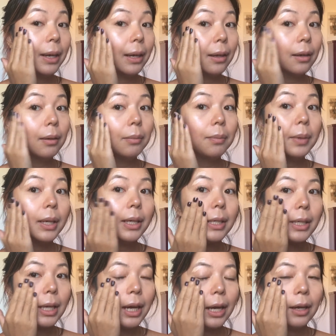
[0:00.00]
in
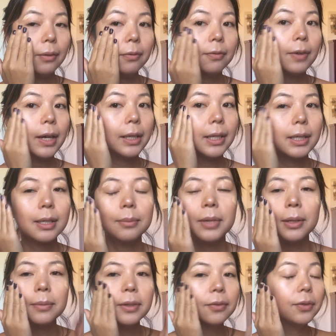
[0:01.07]
because I find that
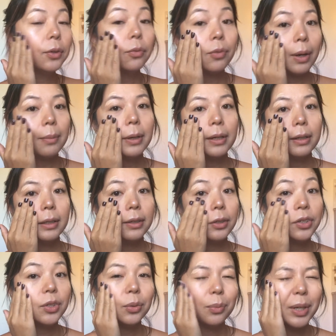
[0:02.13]
sometimes if you rub it a little
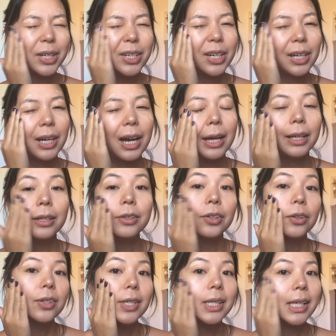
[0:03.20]
too much, it kind of
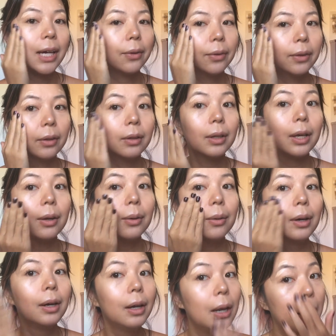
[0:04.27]
dulls down the glow.
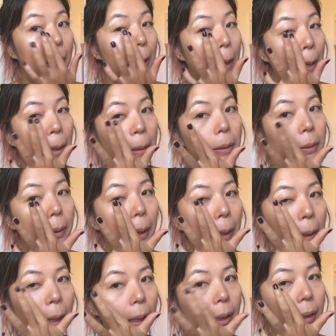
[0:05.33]
So I
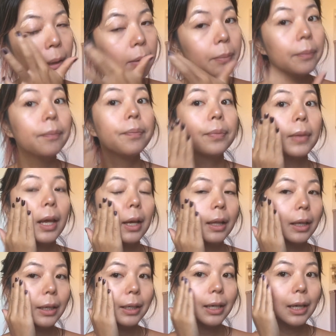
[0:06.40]
like kind
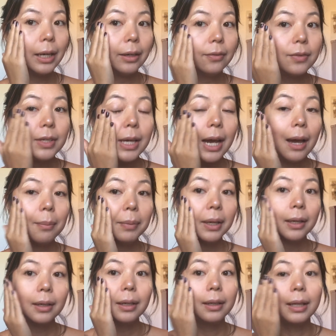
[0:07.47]
of tapping
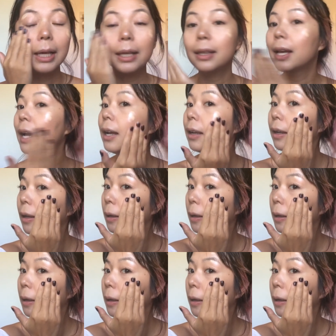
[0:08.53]
it in like that.